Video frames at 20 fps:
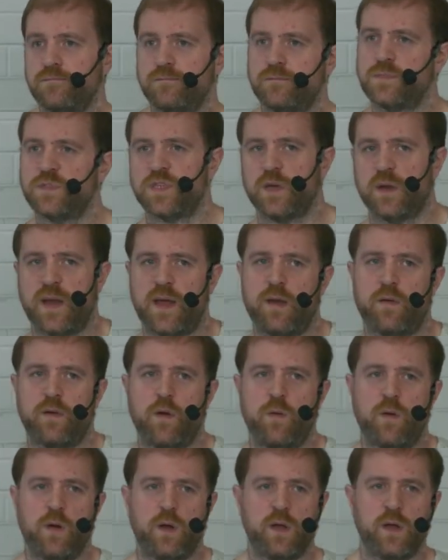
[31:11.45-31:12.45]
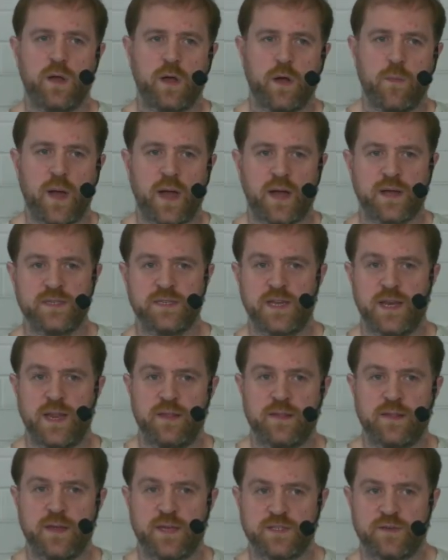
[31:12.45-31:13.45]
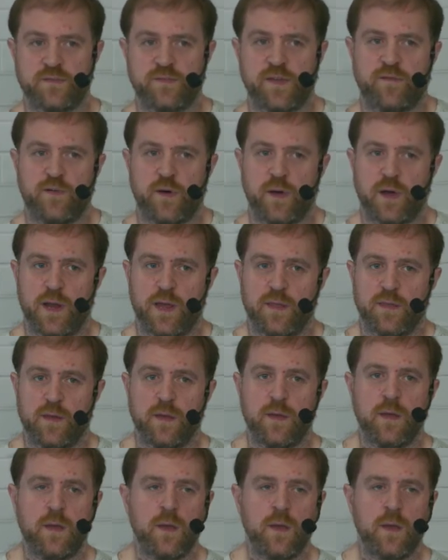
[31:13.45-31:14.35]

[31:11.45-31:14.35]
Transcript: So now no one can go back and delete things off that file either.